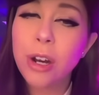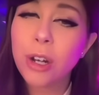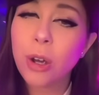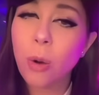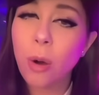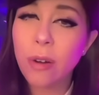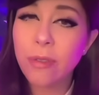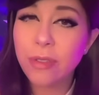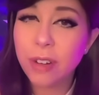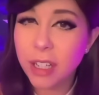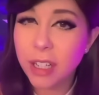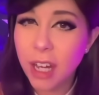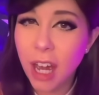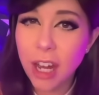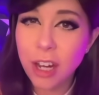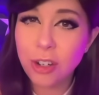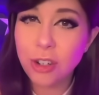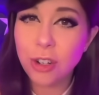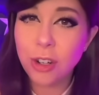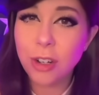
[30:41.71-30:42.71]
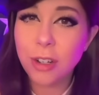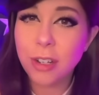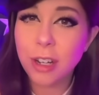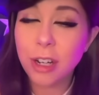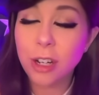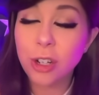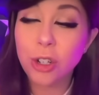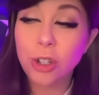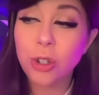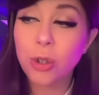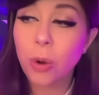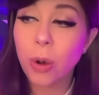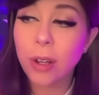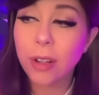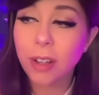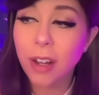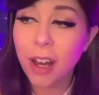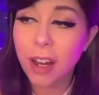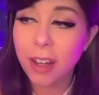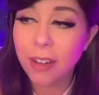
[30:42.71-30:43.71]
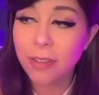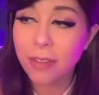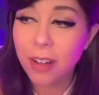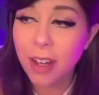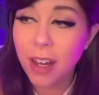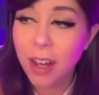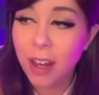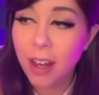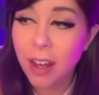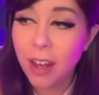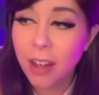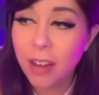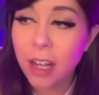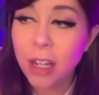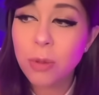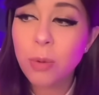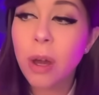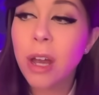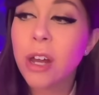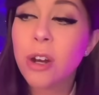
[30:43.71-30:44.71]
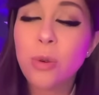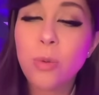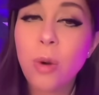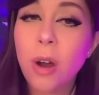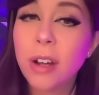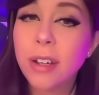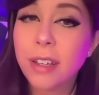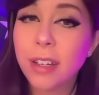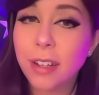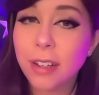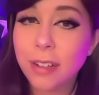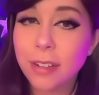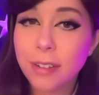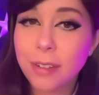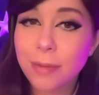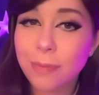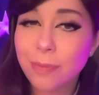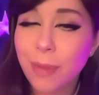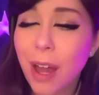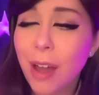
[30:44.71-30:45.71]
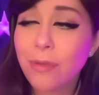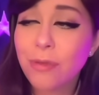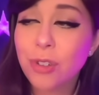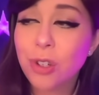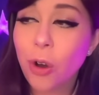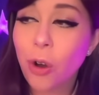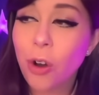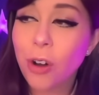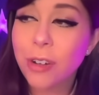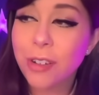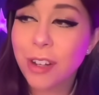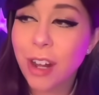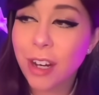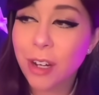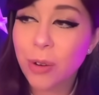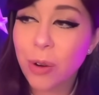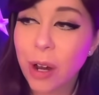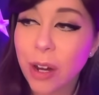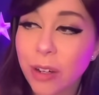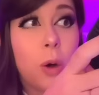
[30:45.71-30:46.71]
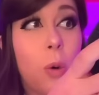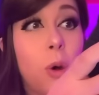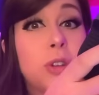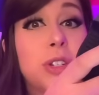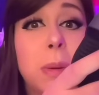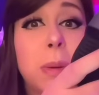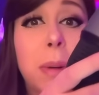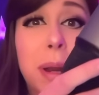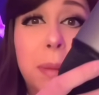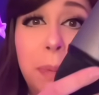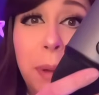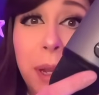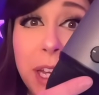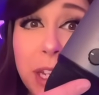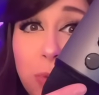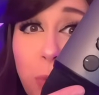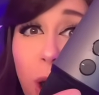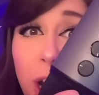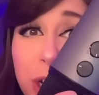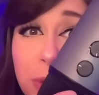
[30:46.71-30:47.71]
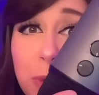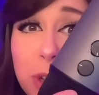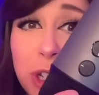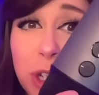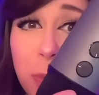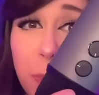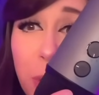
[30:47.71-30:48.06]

to go on vacations and enjoy life. That's why I don't want kids. I have dogs anyway. Won't somebody please watch Mister